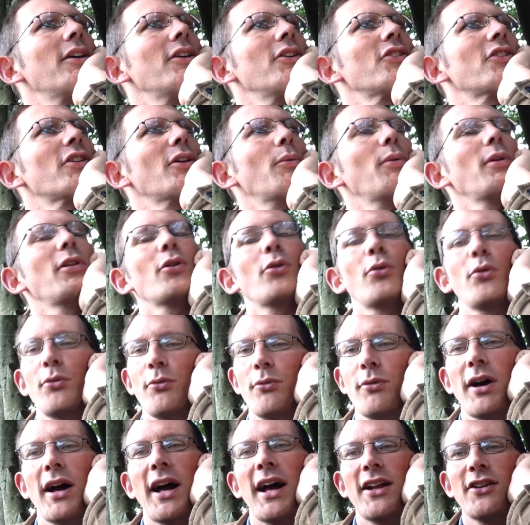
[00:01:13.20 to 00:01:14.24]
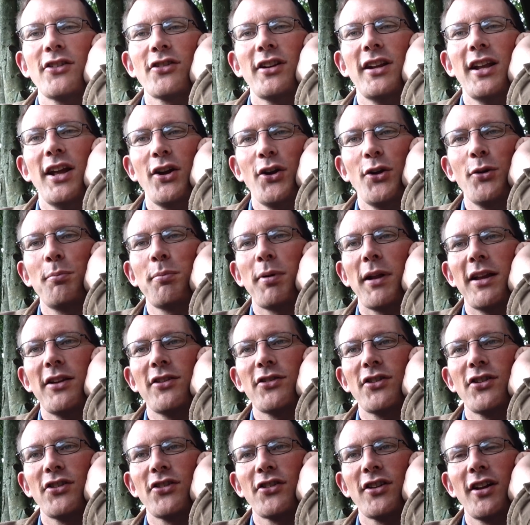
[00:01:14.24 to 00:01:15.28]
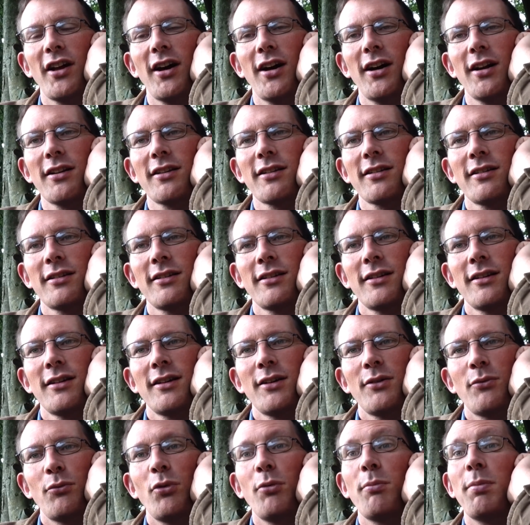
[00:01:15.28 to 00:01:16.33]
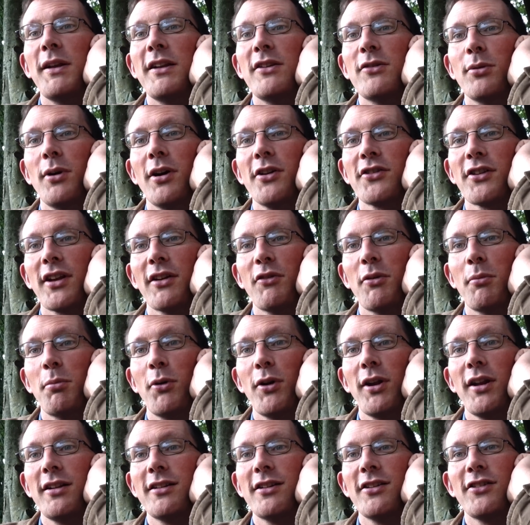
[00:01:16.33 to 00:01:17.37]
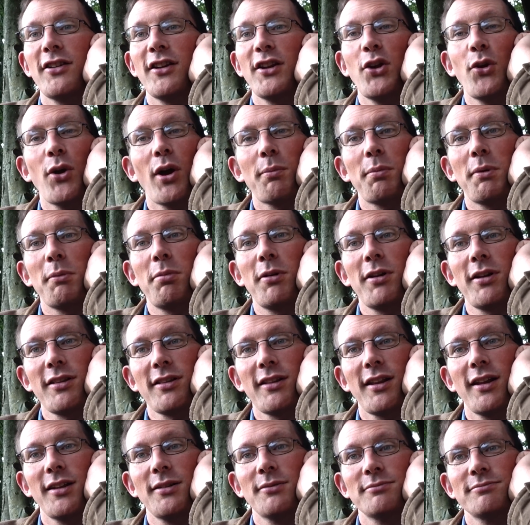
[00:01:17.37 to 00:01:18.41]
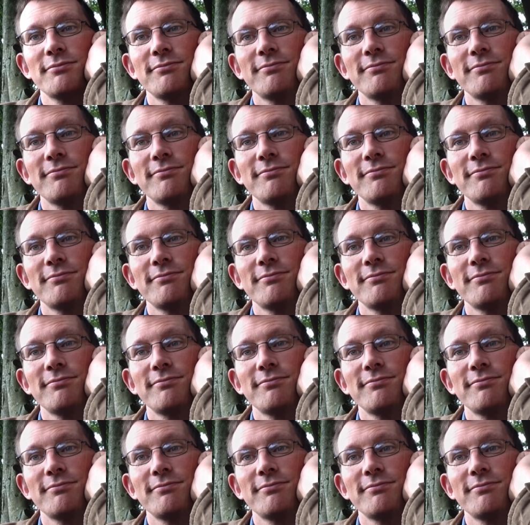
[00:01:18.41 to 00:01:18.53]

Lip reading: So we thought actually a good place to start would be to ask everybody to sing you happy birthday.